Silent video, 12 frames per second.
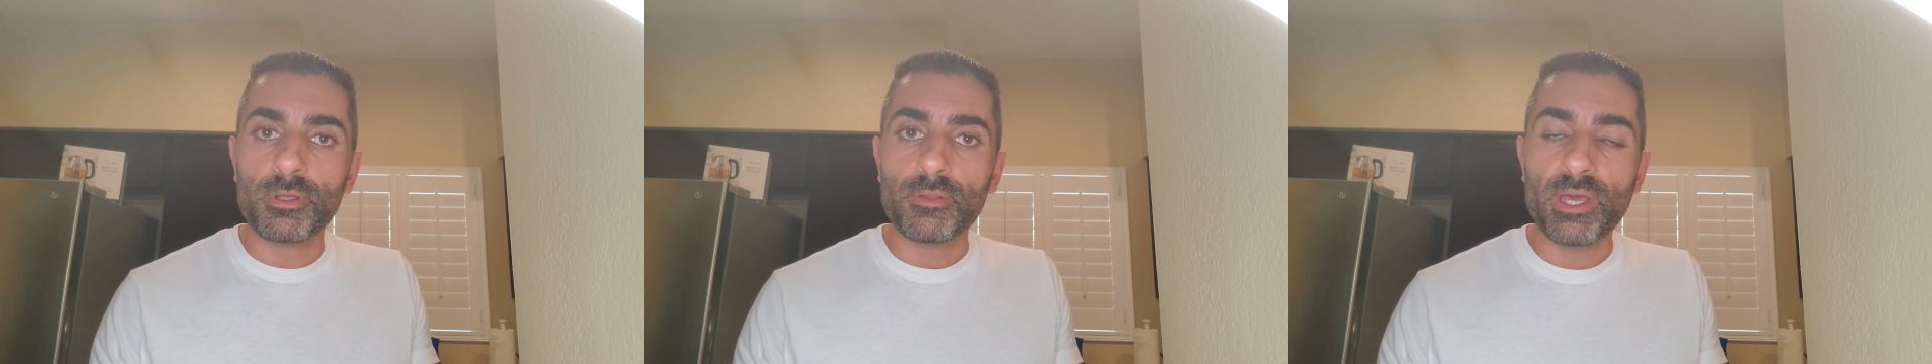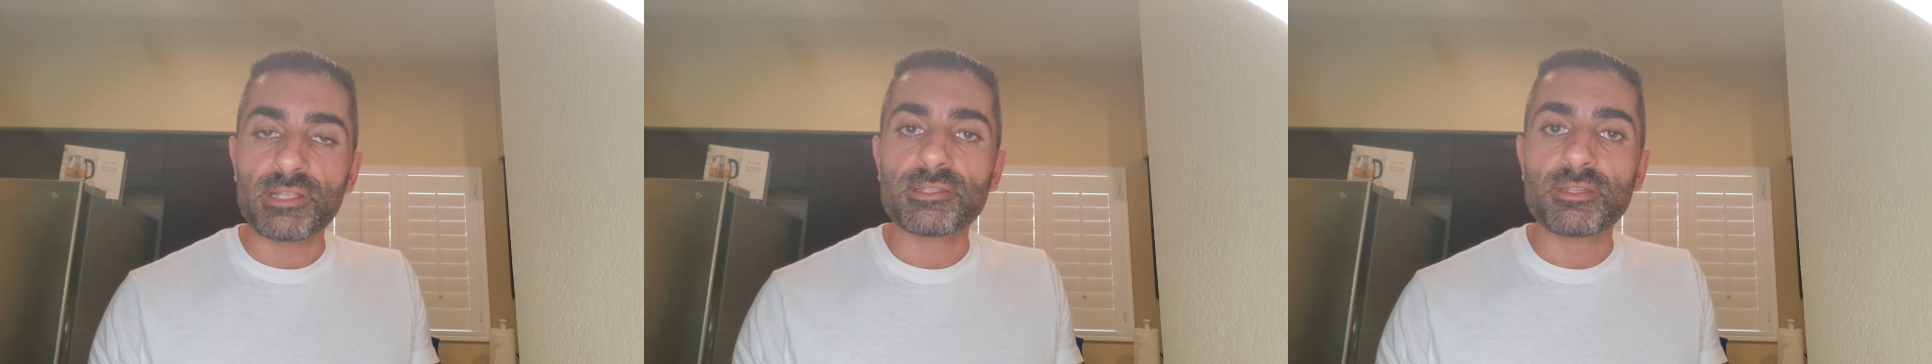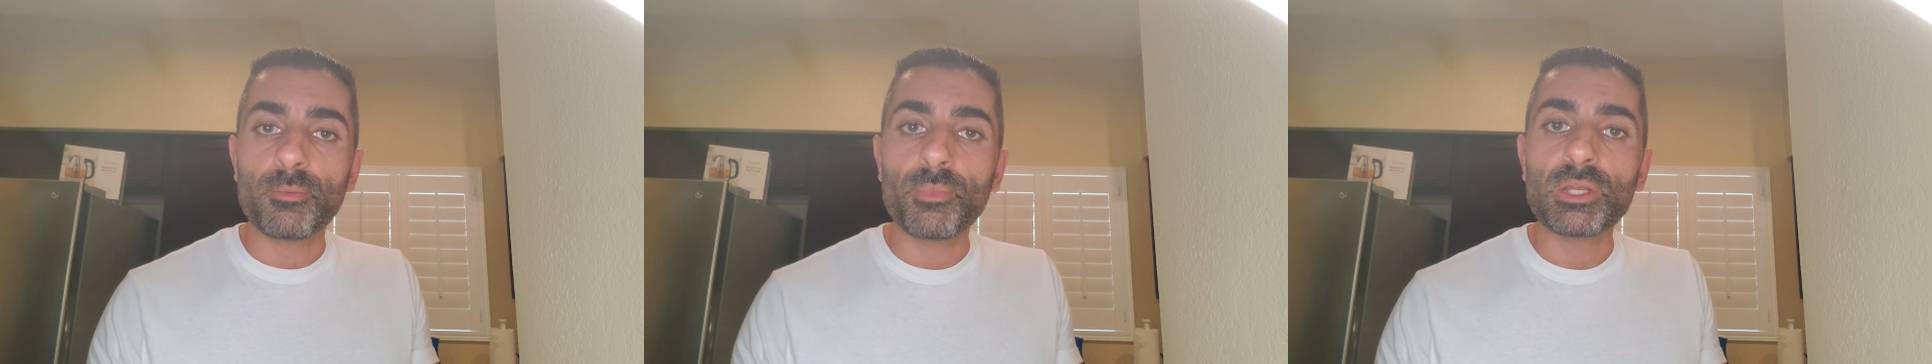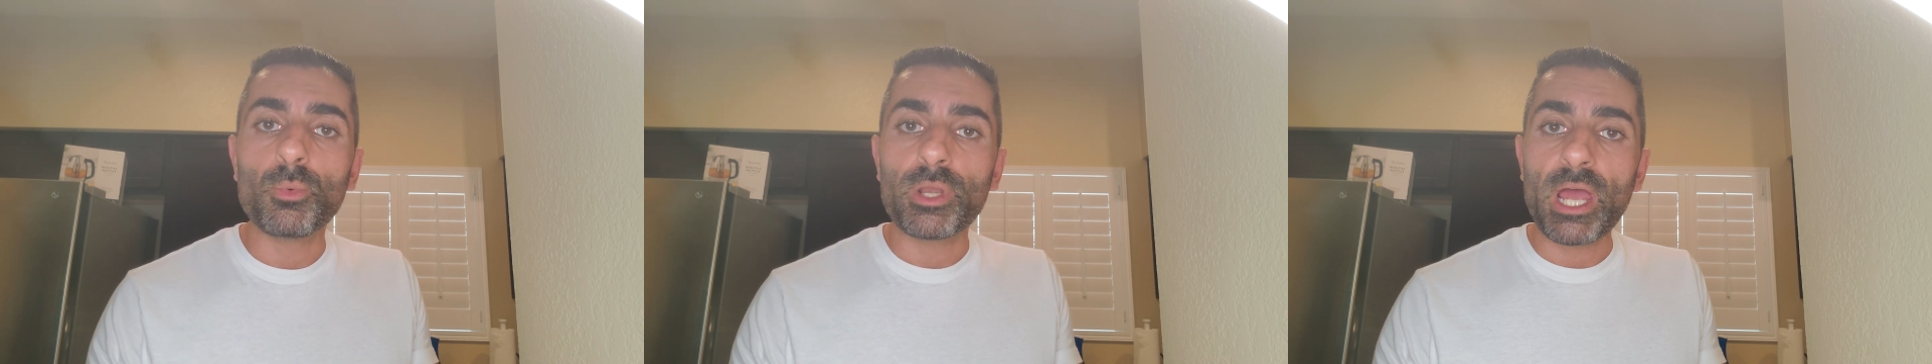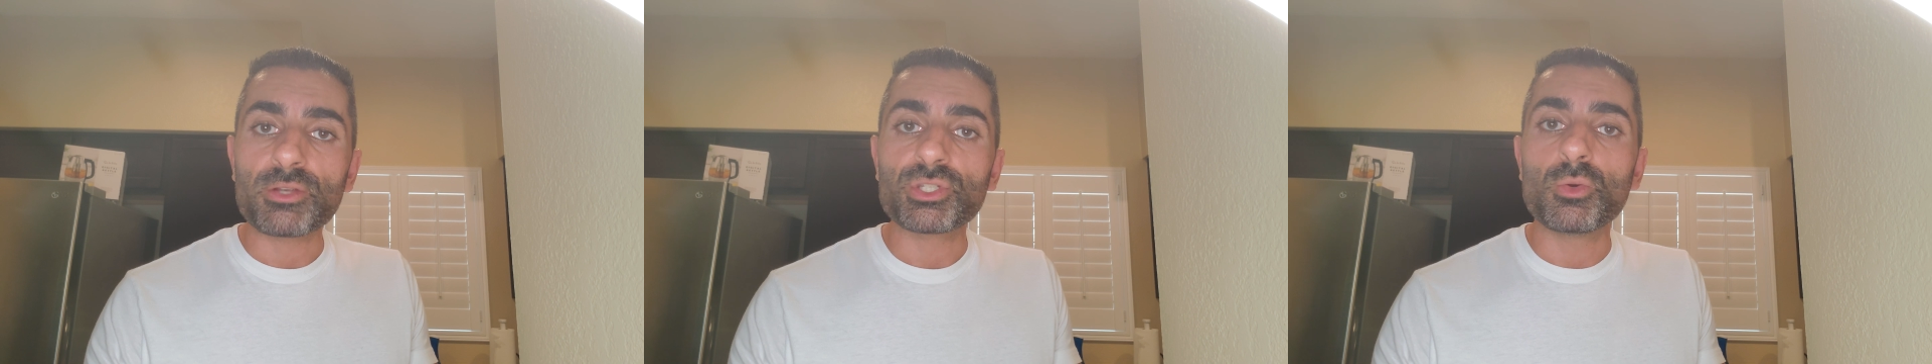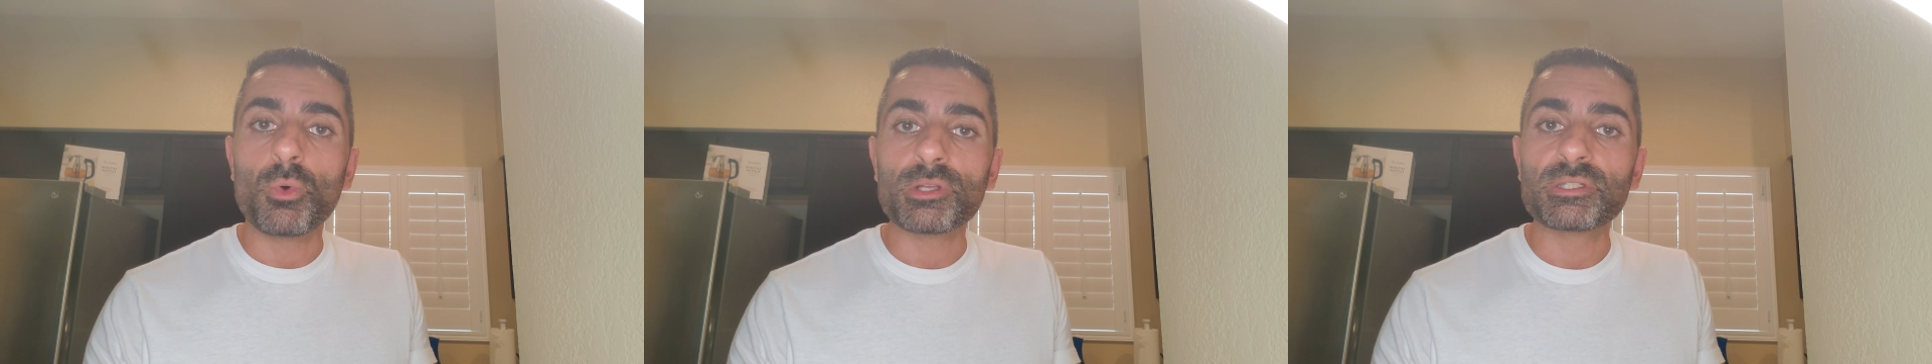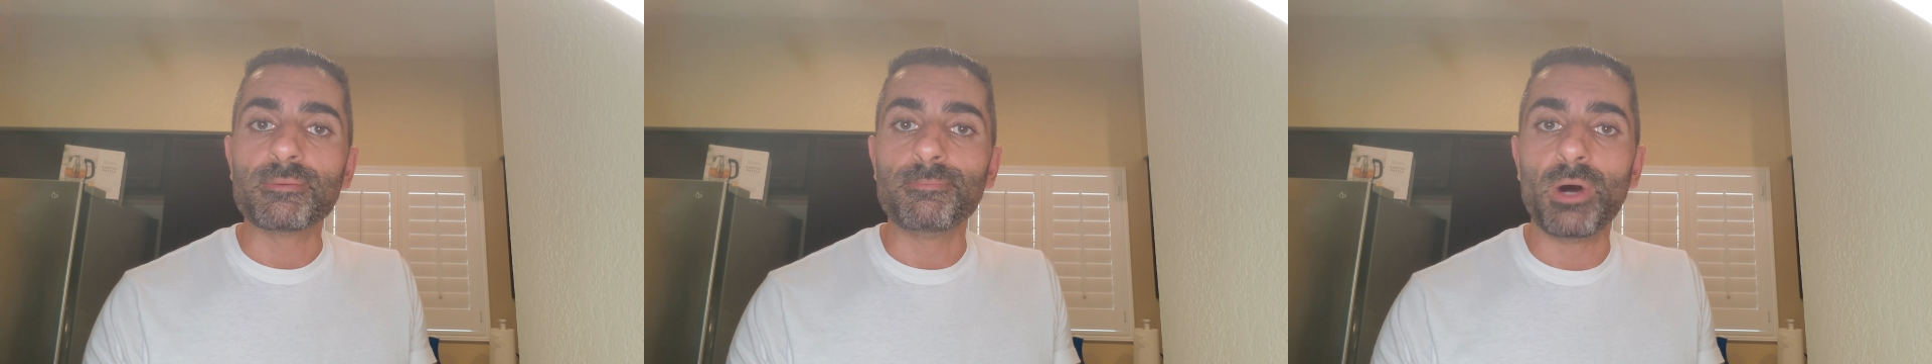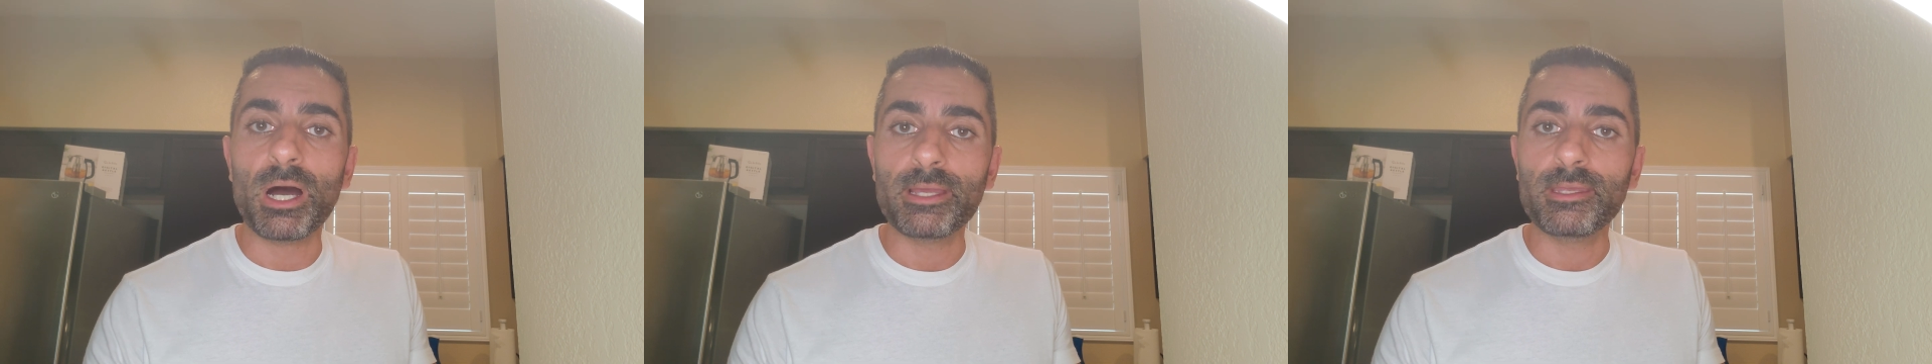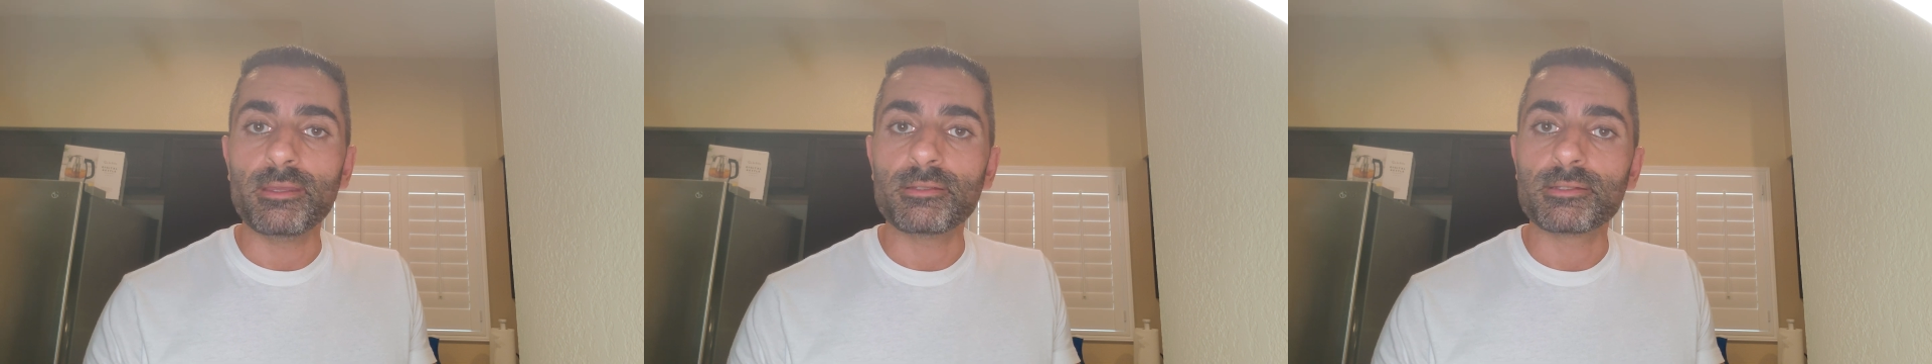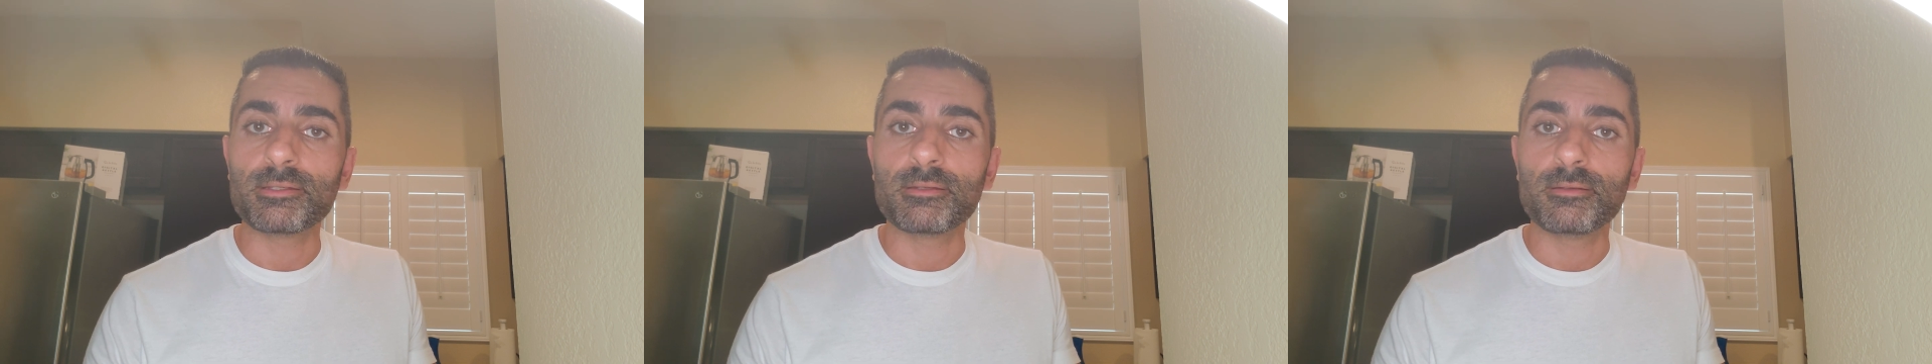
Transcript: that somebody would actually want to buy it